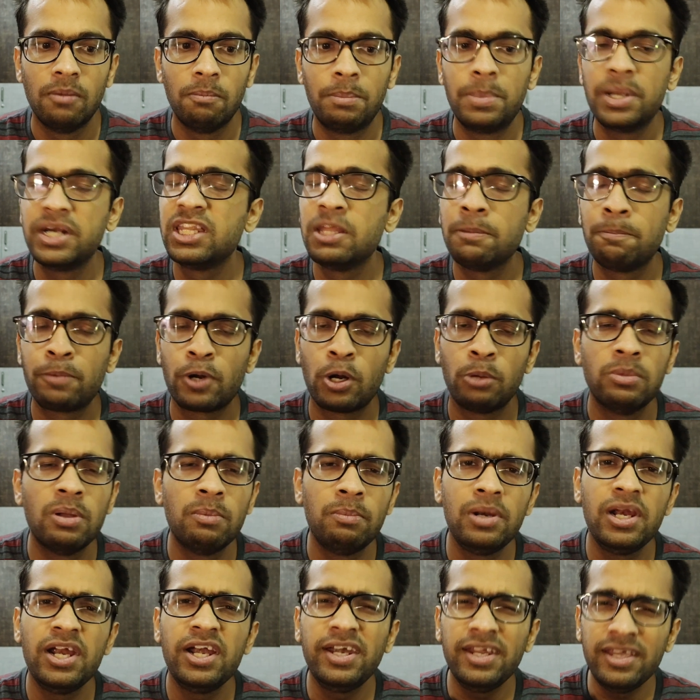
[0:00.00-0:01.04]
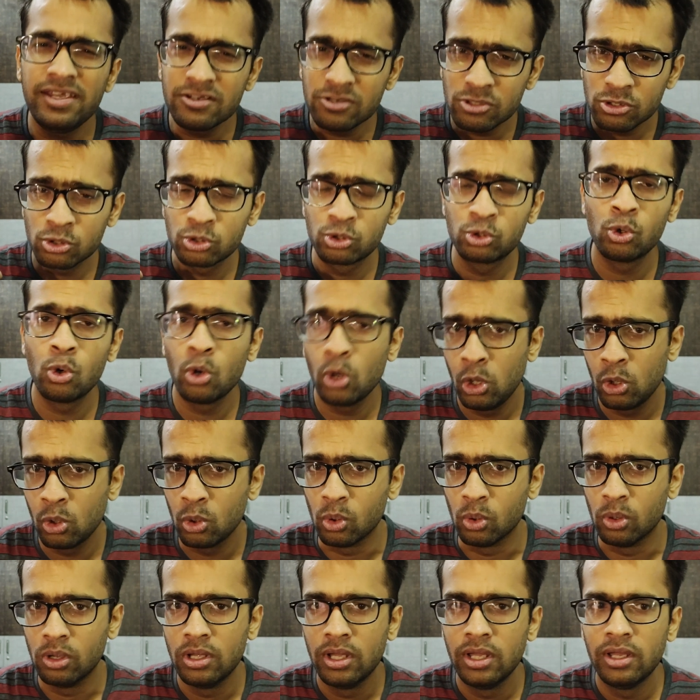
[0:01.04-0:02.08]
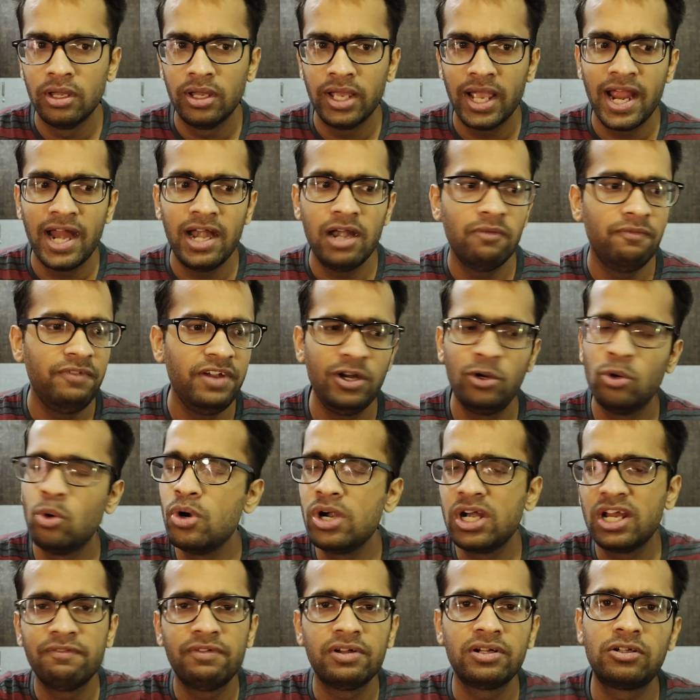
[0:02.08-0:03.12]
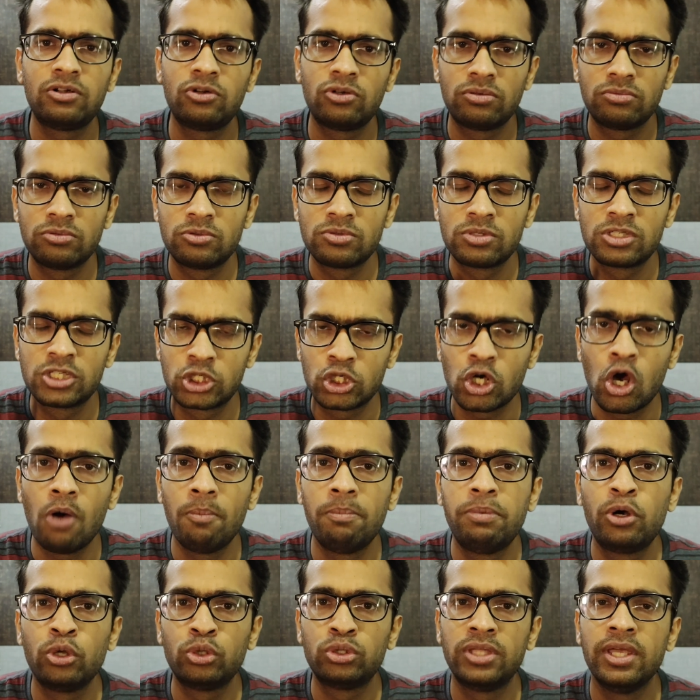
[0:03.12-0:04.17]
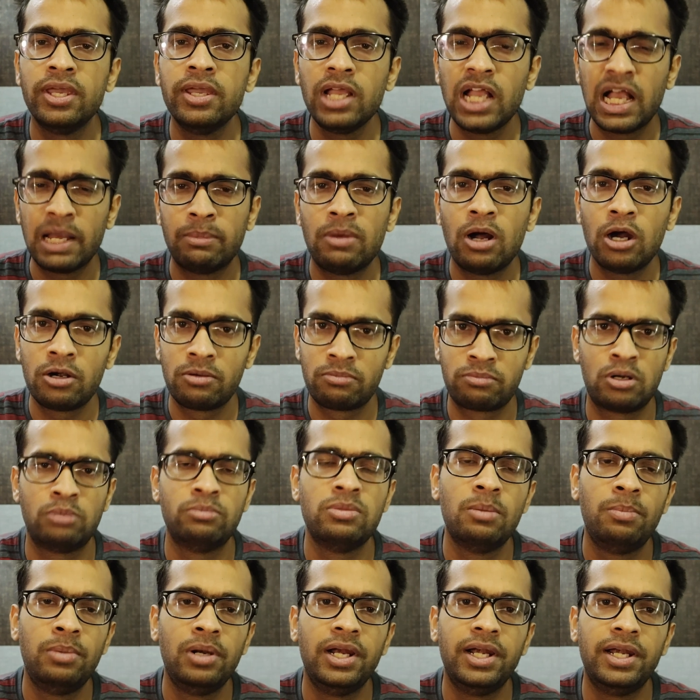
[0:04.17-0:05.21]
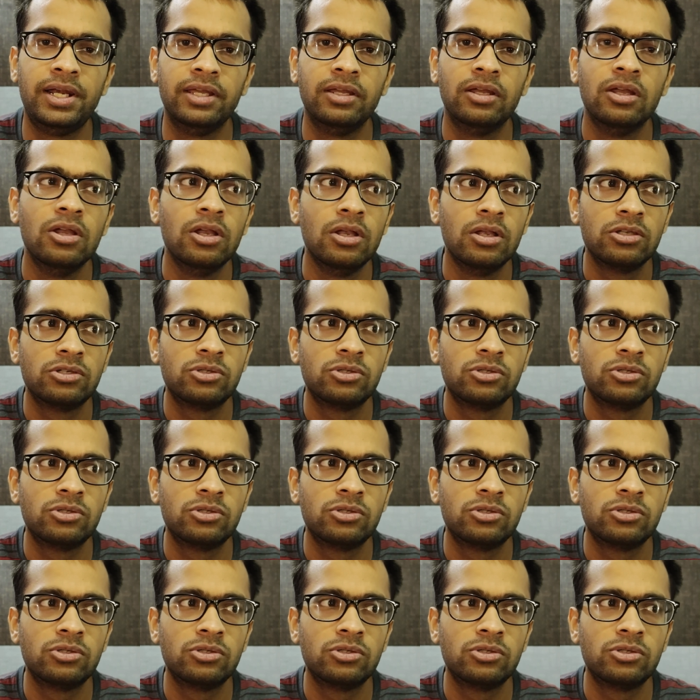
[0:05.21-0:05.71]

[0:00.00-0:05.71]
but the probability is so low, and we don't ever stop to think about probability.